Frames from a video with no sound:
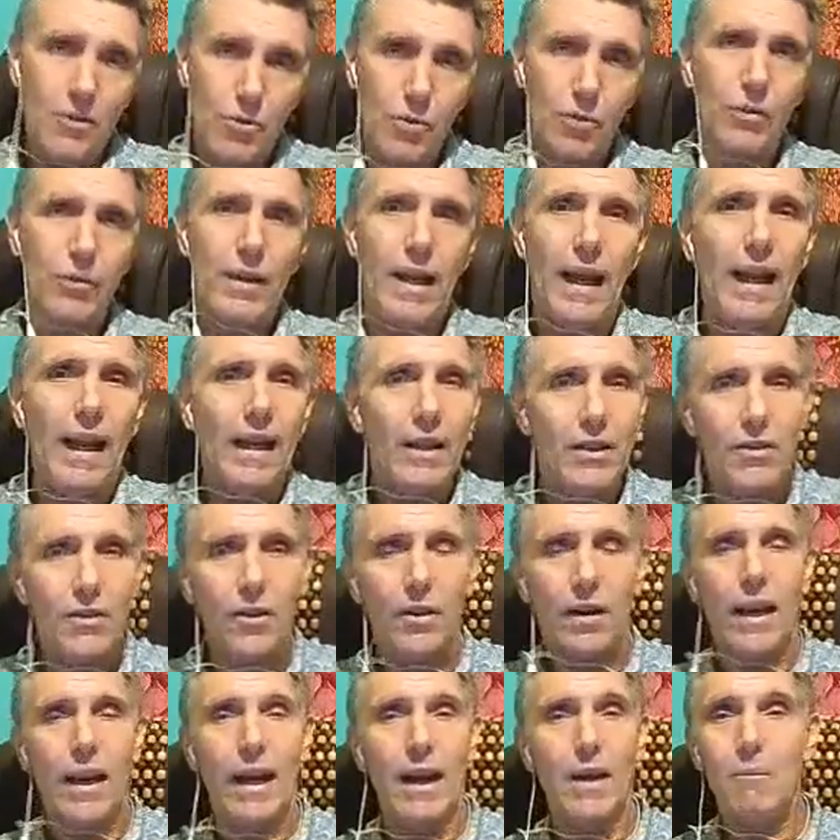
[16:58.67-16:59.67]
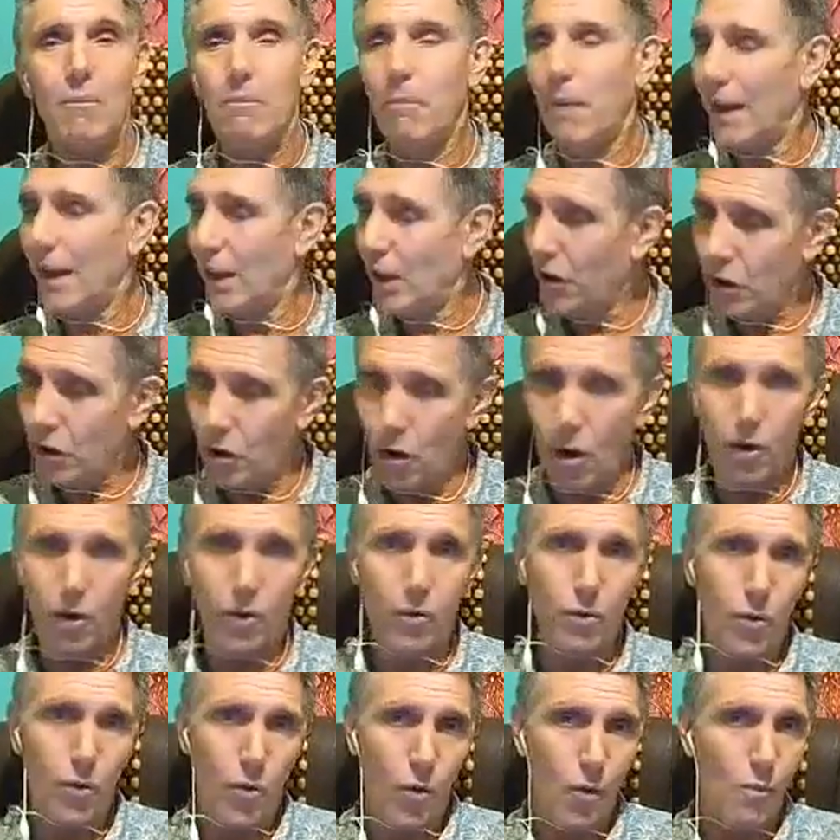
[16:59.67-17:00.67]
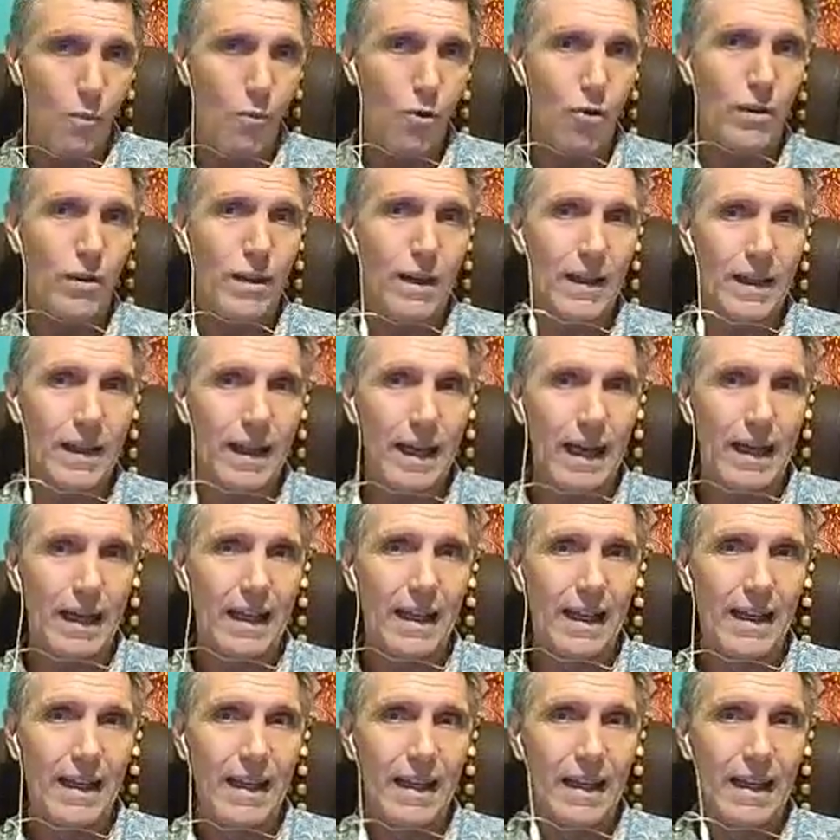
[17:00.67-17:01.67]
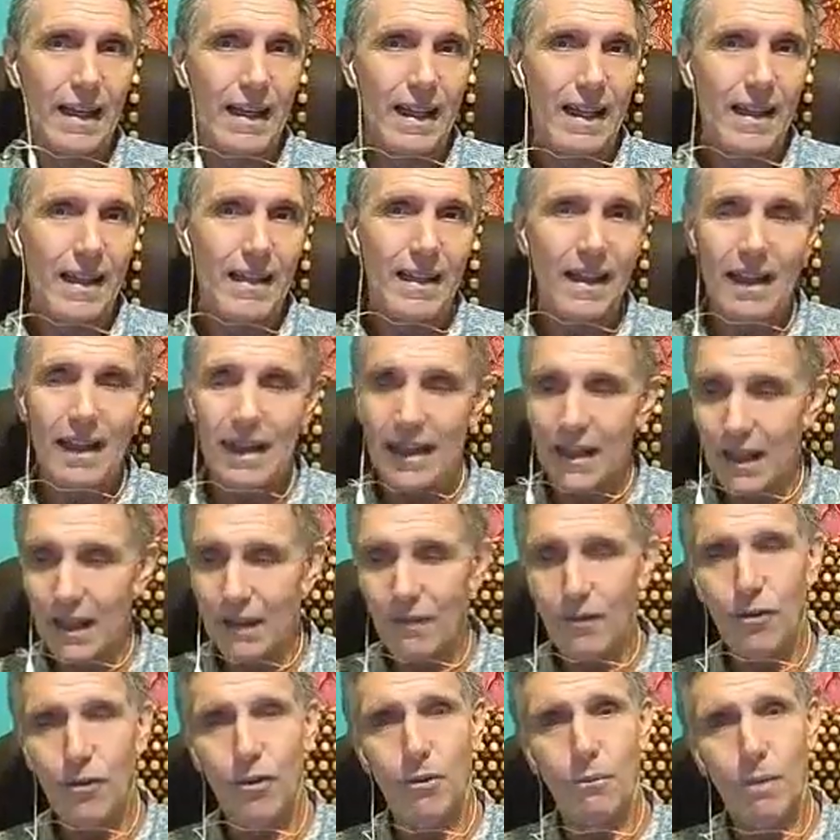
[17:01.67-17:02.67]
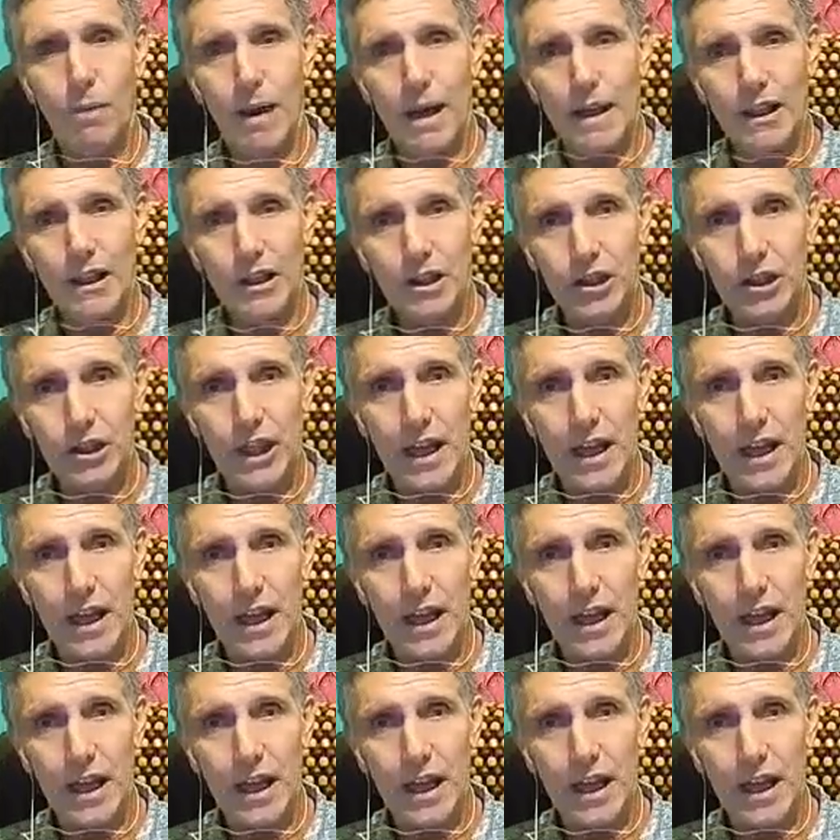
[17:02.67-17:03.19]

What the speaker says: 2 days, okay, but don't go more than that. Then give your body a